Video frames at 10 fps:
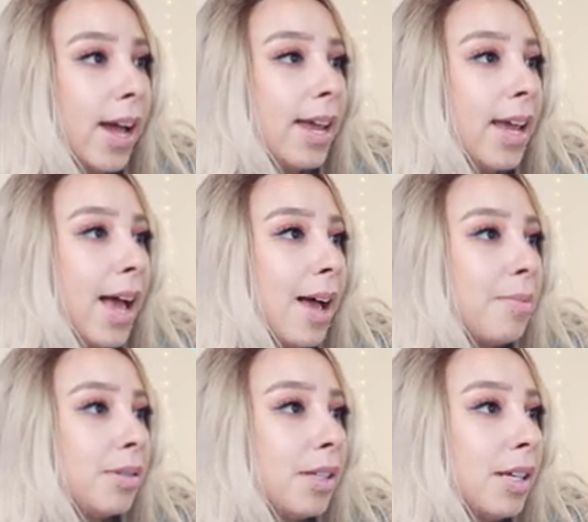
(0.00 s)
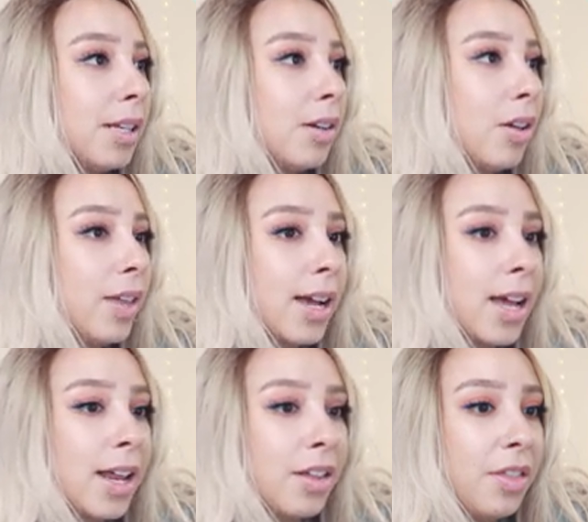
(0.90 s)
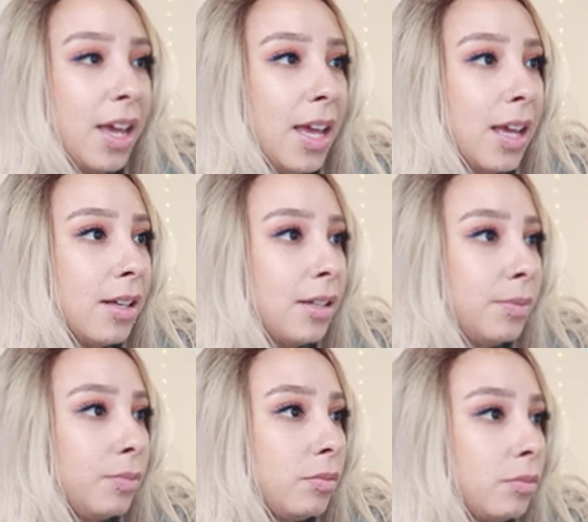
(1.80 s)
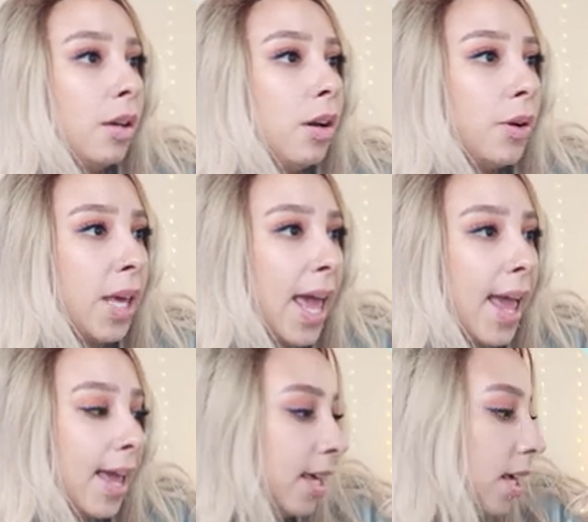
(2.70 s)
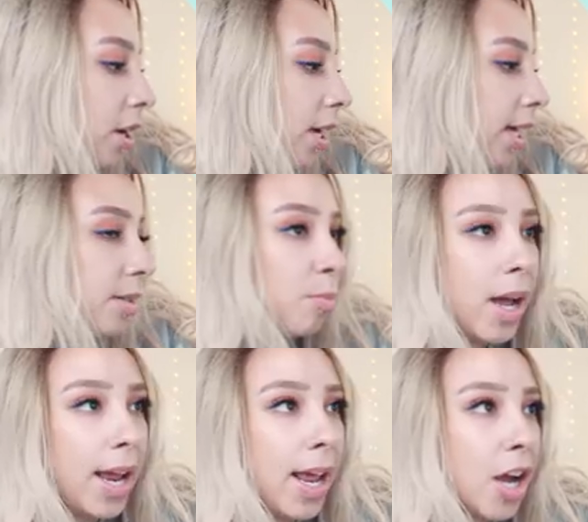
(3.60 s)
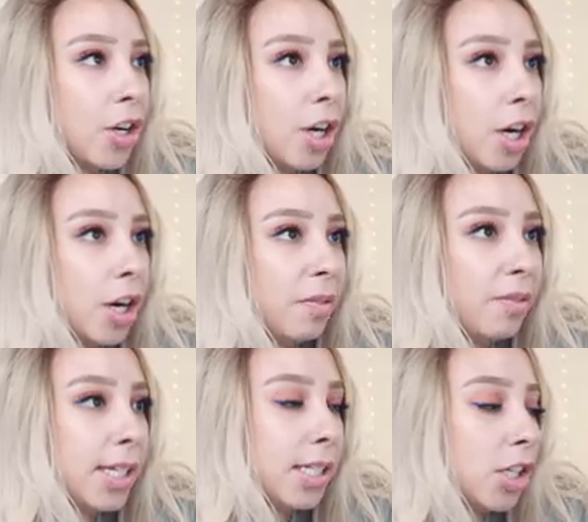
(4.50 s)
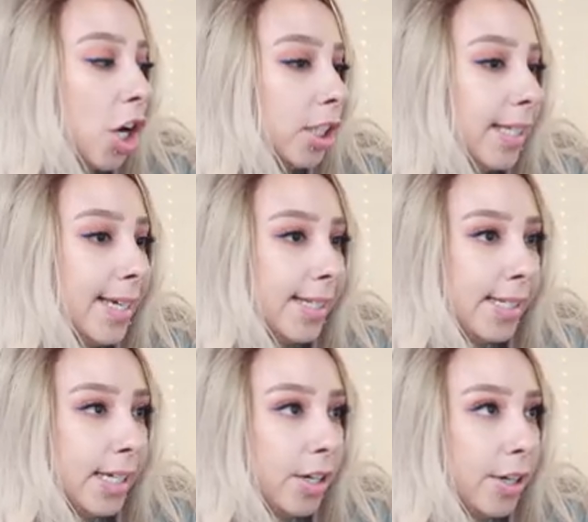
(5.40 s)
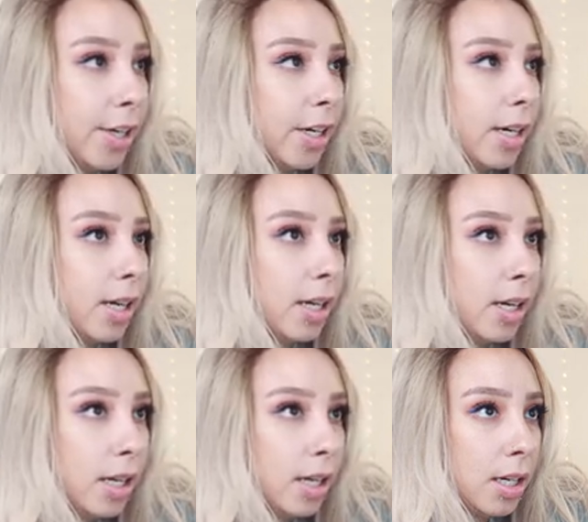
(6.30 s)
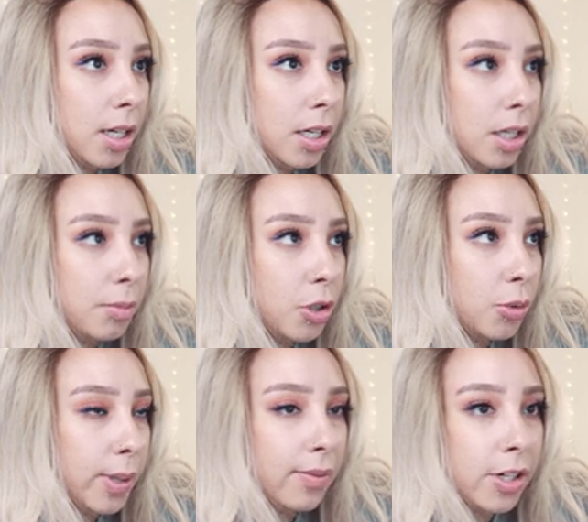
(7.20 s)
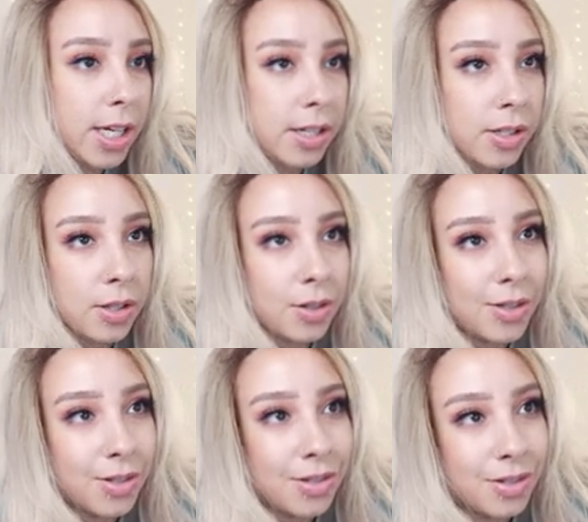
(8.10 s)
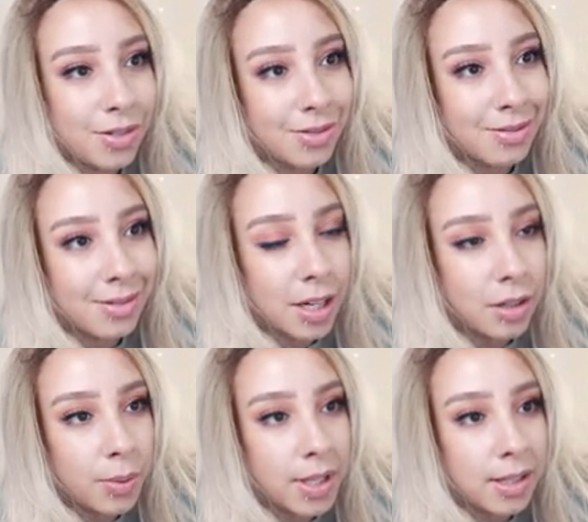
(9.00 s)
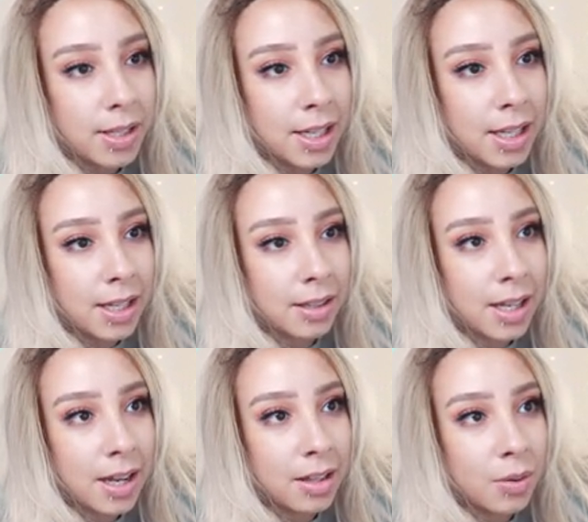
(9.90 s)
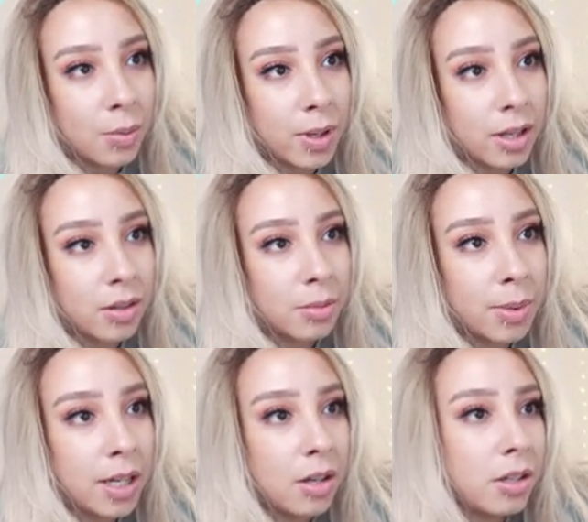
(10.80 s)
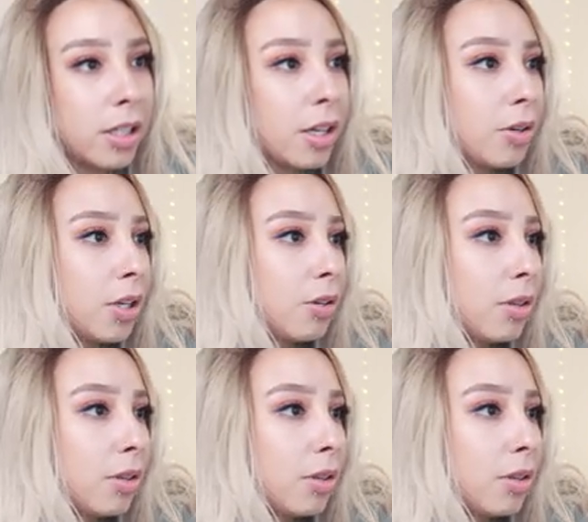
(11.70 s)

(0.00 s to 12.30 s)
thigh gaps and all that kind of thing. Okay, here is my curvy darling dear. Um, should we give her tattoos? I know we didn't like get that in the wheel, but oh, look how